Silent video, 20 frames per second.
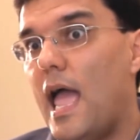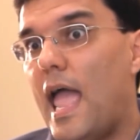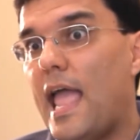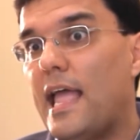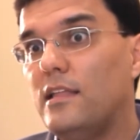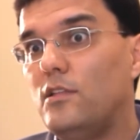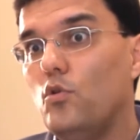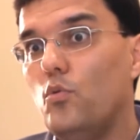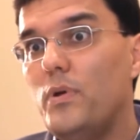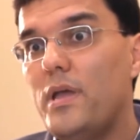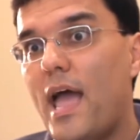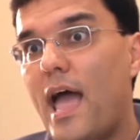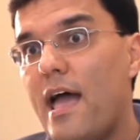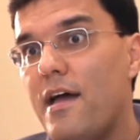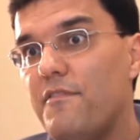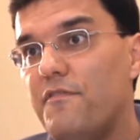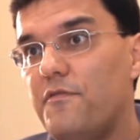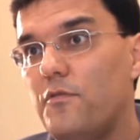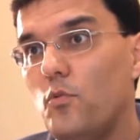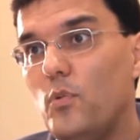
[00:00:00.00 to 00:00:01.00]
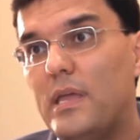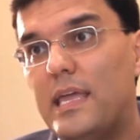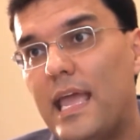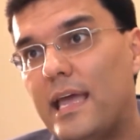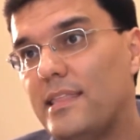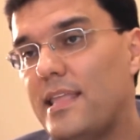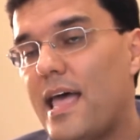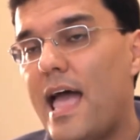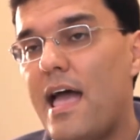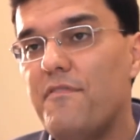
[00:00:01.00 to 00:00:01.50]
and we
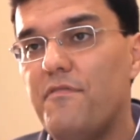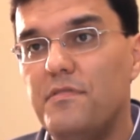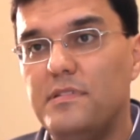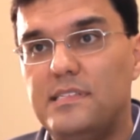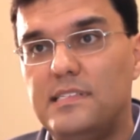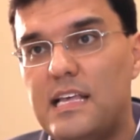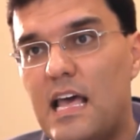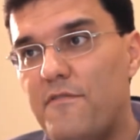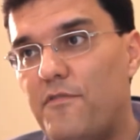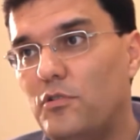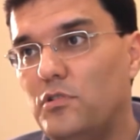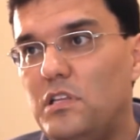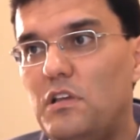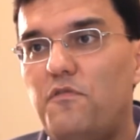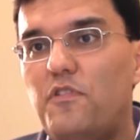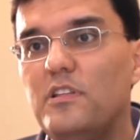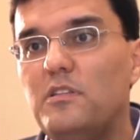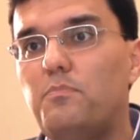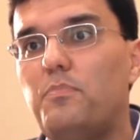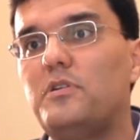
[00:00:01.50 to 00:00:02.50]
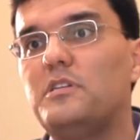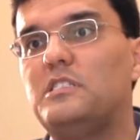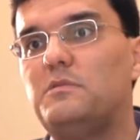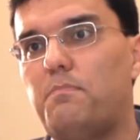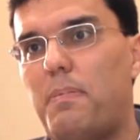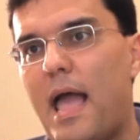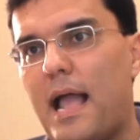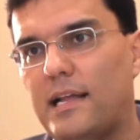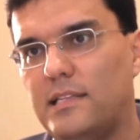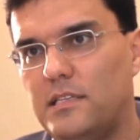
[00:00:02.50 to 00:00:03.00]
can have several different
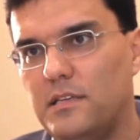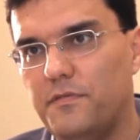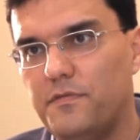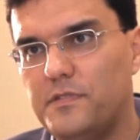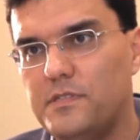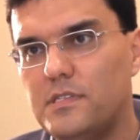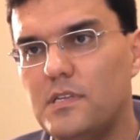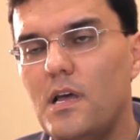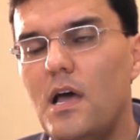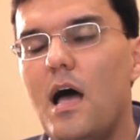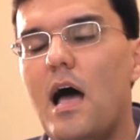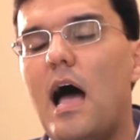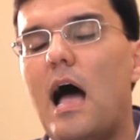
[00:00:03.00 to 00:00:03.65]
perspectives